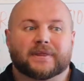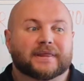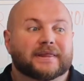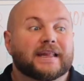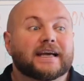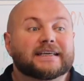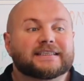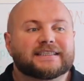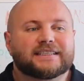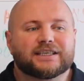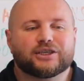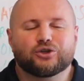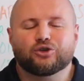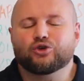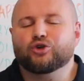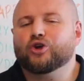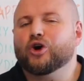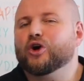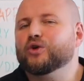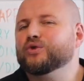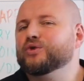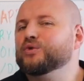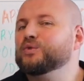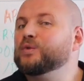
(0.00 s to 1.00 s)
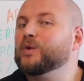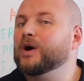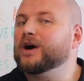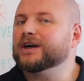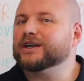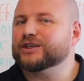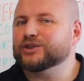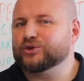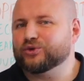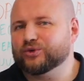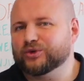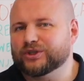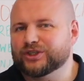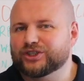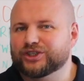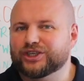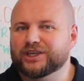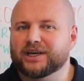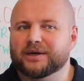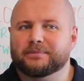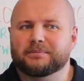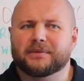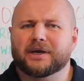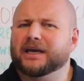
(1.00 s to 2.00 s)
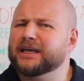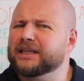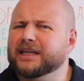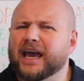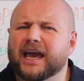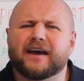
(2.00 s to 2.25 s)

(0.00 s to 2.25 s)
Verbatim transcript: Next thing you know, you walk into the gym and